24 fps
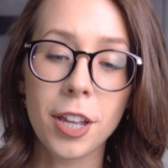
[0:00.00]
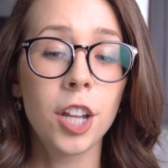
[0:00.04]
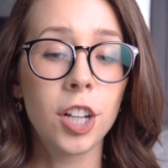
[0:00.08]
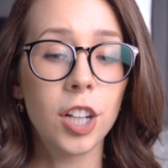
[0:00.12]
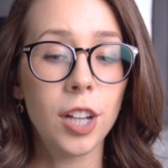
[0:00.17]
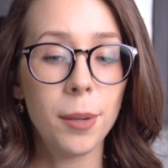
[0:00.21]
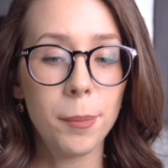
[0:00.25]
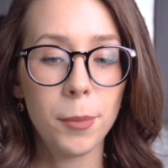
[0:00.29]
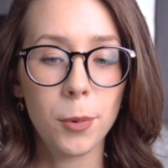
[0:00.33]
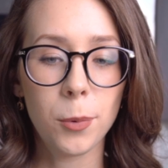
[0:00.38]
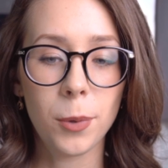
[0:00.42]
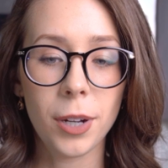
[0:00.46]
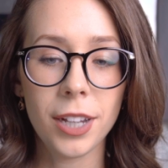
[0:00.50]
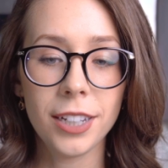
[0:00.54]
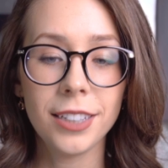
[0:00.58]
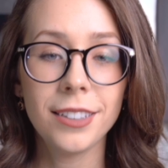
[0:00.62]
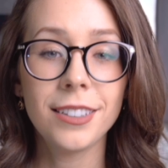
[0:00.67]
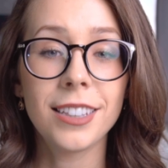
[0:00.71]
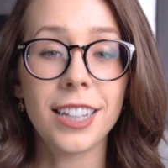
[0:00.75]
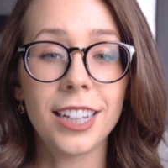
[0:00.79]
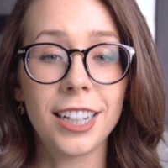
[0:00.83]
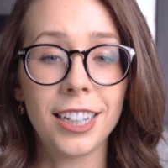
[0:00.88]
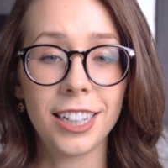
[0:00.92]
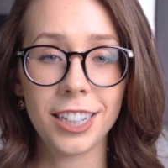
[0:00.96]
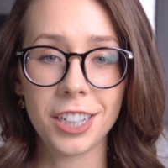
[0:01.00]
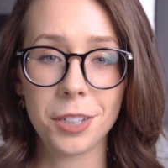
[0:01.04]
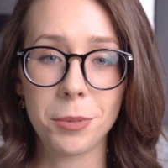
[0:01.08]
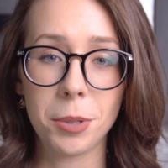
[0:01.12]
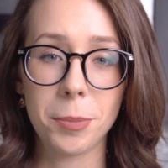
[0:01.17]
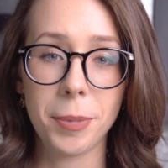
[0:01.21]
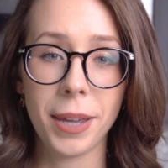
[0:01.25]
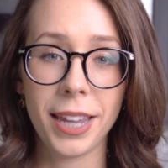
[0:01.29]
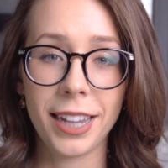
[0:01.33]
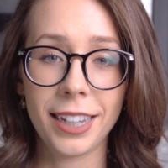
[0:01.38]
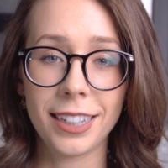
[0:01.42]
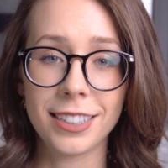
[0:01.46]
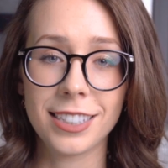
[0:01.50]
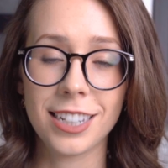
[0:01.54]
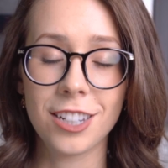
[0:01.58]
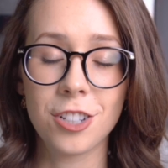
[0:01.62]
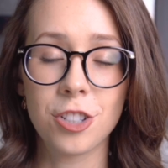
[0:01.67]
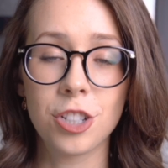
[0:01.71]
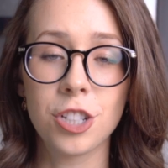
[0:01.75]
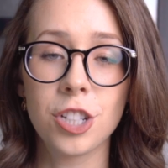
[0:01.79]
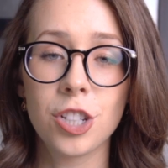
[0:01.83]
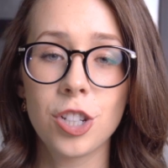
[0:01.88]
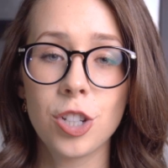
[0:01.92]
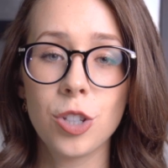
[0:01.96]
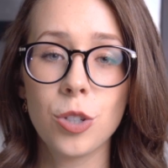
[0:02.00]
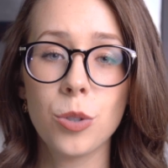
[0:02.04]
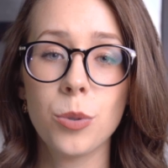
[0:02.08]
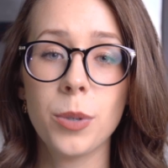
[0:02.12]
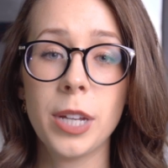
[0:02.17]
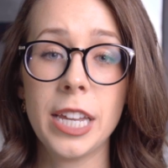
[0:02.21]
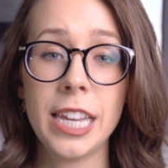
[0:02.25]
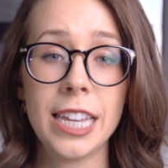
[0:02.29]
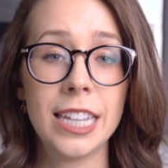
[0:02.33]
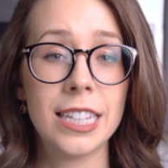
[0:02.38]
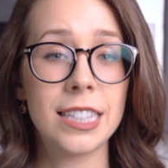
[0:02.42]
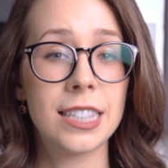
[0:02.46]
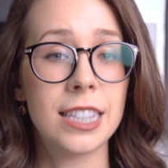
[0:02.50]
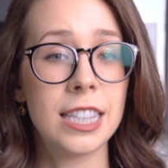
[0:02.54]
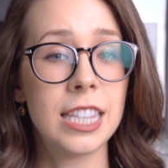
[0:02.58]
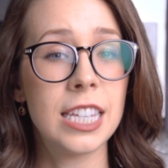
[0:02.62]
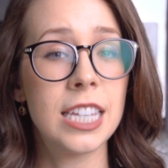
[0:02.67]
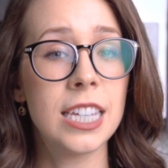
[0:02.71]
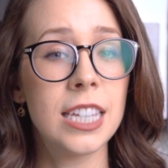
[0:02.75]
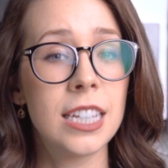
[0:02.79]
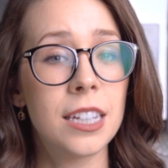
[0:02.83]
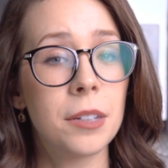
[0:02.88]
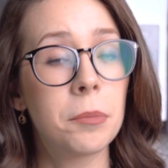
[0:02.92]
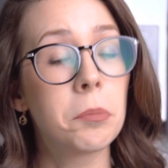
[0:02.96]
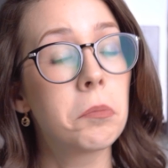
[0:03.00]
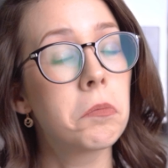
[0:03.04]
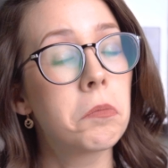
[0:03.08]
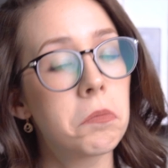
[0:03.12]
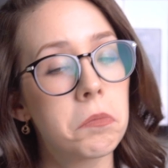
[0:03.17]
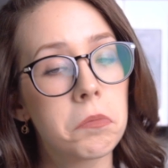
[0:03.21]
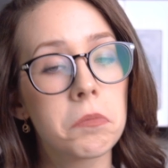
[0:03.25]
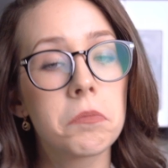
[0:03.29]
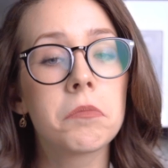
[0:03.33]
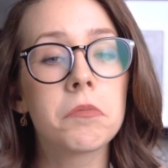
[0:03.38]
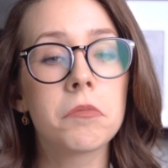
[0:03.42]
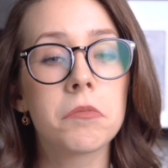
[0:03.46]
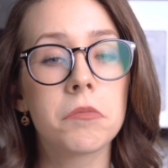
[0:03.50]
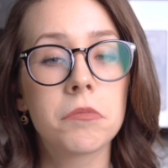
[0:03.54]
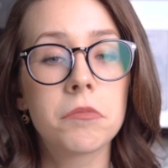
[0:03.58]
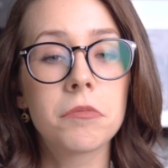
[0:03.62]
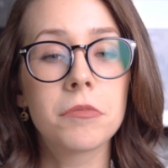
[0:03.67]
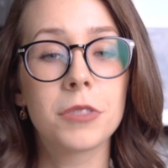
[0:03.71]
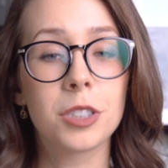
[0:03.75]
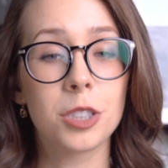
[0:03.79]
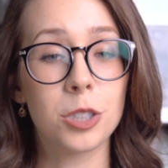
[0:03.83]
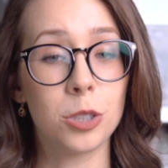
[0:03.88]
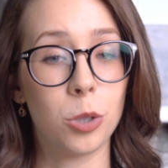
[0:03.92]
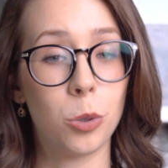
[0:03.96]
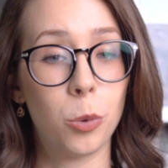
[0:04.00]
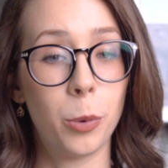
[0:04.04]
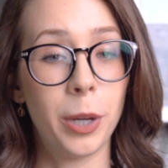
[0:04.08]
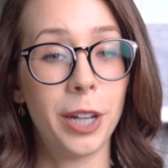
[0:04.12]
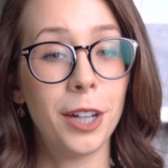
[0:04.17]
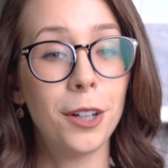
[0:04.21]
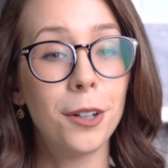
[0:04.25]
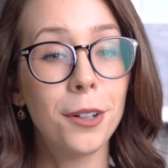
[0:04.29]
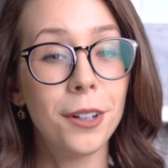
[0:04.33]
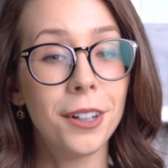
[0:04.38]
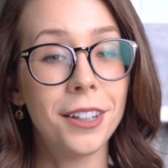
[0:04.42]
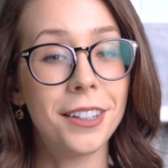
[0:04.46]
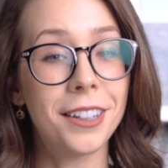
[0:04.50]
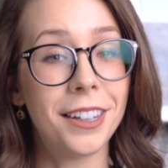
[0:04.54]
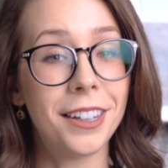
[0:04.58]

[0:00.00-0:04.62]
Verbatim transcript: Number one that you need to be paying attention to is the square